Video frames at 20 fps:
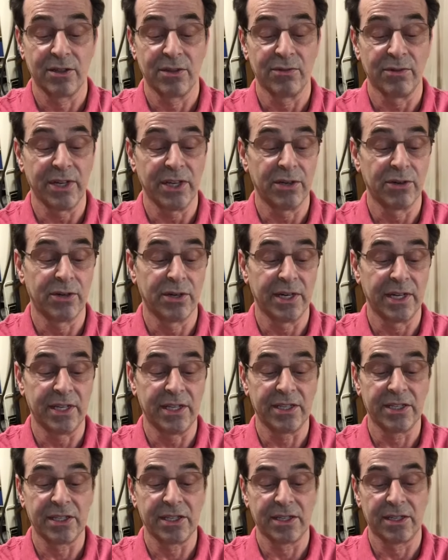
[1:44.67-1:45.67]
three
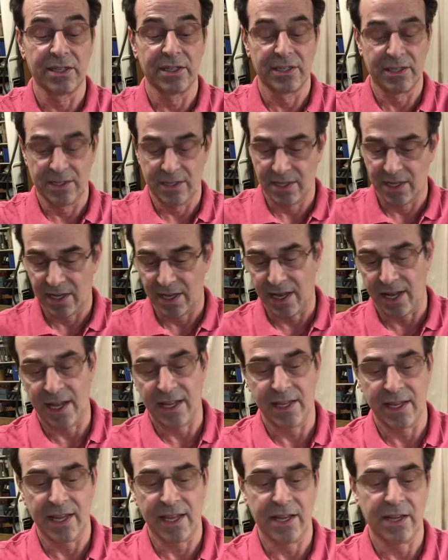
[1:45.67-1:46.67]
coils
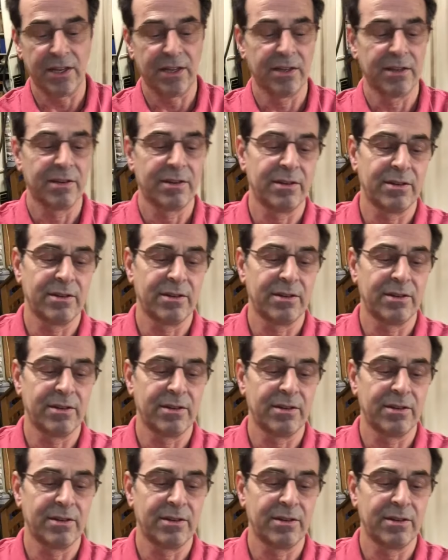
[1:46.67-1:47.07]
and then